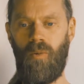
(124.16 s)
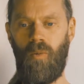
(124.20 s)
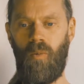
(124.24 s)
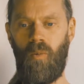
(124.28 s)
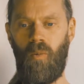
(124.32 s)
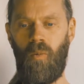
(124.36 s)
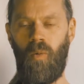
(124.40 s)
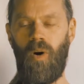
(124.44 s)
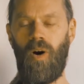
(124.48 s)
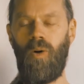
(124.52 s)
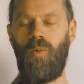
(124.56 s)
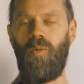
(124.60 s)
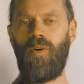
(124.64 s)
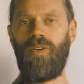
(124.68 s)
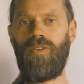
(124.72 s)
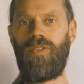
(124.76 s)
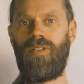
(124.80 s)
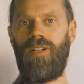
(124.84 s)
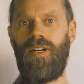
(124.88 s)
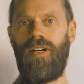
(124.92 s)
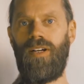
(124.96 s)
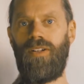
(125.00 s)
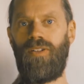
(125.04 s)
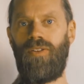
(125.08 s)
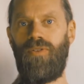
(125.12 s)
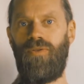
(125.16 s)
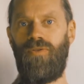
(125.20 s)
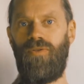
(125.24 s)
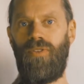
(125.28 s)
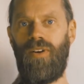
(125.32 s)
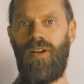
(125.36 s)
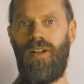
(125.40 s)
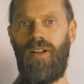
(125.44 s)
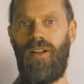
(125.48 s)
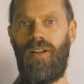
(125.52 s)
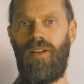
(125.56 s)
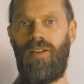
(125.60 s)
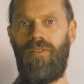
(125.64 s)
what was there to
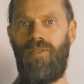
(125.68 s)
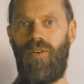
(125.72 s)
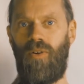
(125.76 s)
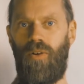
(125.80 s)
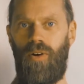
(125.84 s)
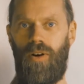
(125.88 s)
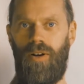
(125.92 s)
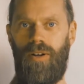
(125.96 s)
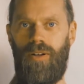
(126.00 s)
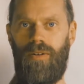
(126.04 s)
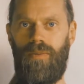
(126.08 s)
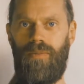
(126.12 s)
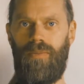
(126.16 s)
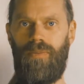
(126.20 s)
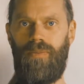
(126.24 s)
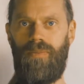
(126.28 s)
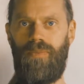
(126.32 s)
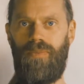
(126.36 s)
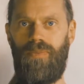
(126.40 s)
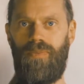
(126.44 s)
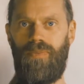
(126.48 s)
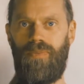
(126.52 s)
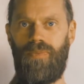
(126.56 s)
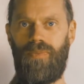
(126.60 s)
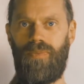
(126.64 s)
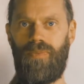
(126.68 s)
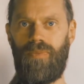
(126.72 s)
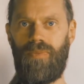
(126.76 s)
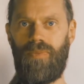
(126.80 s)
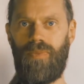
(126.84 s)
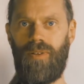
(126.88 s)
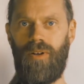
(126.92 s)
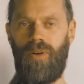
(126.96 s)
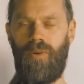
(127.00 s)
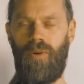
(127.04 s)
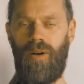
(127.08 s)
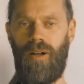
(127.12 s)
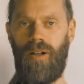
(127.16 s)
fill the void?
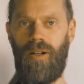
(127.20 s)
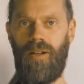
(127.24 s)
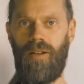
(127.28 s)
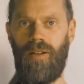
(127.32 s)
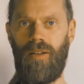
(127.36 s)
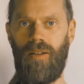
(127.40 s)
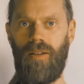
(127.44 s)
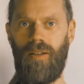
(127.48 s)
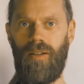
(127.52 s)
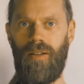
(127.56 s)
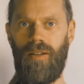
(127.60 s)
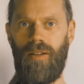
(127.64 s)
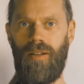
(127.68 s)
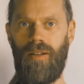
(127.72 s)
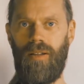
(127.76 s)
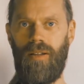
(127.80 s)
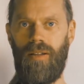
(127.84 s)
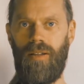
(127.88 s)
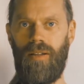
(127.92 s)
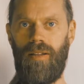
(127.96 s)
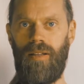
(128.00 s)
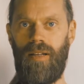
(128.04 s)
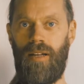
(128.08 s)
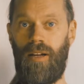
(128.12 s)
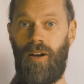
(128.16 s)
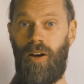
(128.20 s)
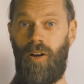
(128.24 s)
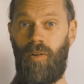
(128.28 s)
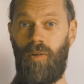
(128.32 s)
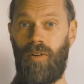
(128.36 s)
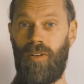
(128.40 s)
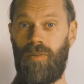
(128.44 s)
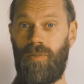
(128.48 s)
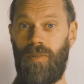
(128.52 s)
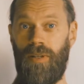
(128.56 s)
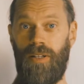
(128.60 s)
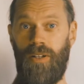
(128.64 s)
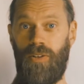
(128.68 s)
Well, there'd
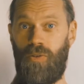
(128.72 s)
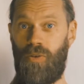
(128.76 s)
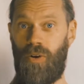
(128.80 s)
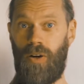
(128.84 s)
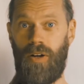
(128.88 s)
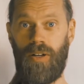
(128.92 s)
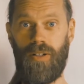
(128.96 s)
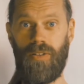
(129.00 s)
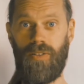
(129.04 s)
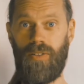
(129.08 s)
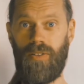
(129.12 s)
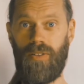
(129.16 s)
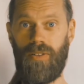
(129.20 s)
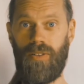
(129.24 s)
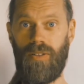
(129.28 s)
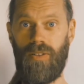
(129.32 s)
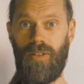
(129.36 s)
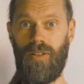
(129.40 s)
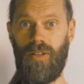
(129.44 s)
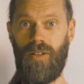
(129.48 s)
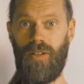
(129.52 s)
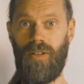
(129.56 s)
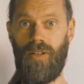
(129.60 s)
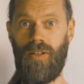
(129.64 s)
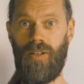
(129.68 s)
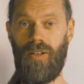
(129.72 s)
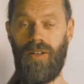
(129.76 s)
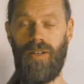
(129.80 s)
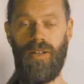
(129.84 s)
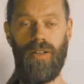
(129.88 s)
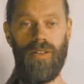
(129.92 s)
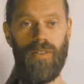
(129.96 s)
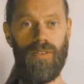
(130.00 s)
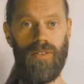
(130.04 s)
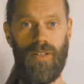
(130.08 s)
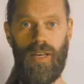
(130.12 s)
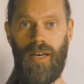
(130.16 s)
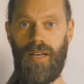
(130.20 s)
always been drugs,
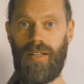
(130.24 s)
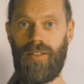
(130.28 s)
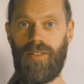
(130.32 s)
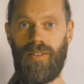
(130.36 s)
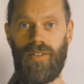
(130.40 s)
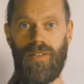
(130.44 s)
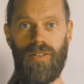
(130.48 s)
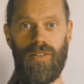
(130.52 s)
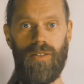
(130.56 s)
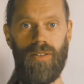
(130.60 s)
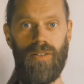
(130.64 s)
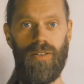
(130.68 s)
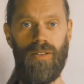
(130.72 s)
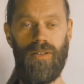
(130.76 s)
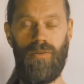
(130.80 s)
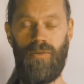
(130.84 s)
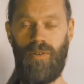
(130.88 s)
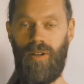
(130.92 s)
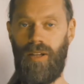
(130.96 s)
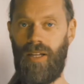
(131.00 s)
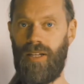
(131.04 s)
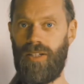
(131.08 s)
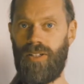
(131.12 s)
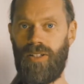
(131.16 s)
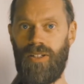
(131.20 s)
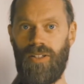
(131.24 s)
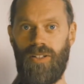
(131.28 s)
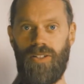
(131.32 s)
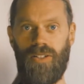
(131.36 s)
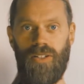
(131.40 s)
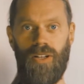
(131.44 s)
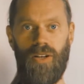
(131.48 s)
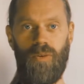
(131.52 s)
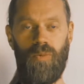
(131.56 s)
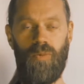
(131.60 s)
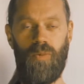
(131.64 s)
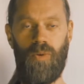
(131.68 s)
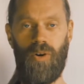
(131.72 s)
sex,
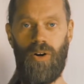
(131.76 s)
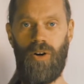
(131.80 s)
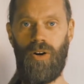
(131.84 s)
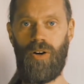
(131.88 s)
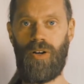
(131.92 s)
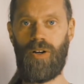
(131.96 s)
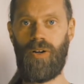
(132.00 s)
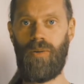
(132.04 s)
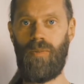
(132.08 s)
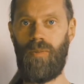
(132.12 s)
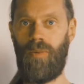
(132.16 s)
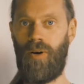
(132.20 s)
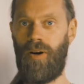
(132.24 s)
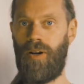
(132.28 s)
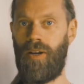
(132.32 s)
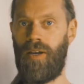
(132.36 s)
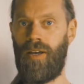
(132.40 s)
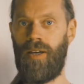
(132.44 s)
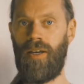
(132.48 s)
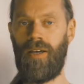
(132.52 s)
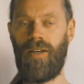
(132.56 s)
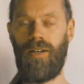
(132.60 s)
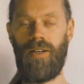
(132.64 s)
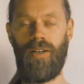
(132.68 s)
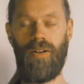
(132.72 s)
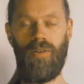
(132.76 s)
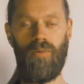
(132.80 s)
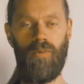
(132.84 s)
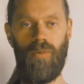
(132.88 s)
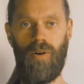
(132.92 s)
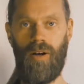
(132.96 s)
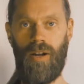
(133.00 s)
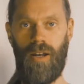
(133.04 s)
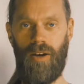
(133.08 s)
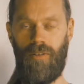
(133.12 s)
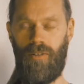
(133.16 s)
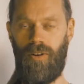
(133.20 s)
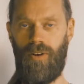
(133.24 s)
relationship, work, money,
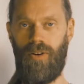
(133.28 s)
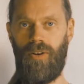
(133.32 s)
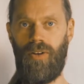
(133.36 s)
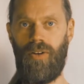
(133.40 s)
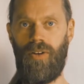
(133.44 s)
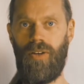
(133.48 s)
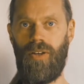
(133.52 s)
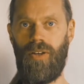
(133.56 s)
whatever.